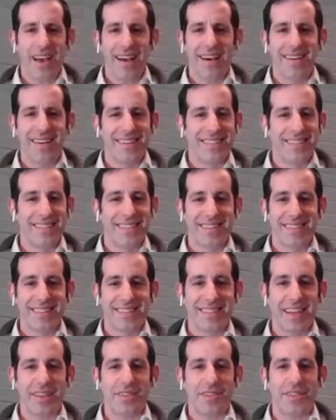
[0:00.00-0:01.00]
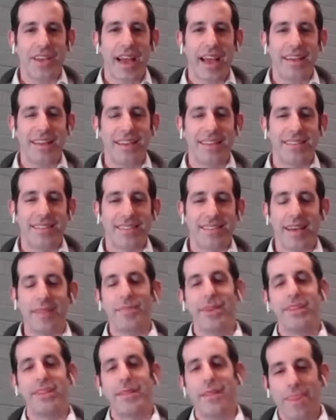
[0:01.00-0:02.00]
yeah, that's the '80s. I
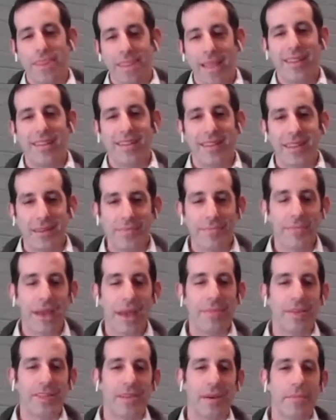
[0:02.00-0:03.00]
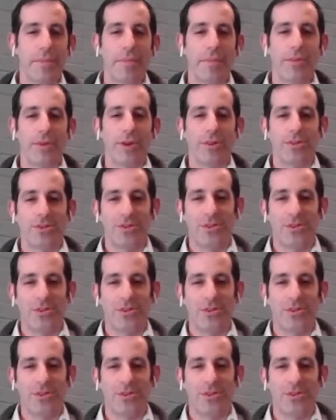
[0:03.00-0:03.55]
mean, maybe some people are.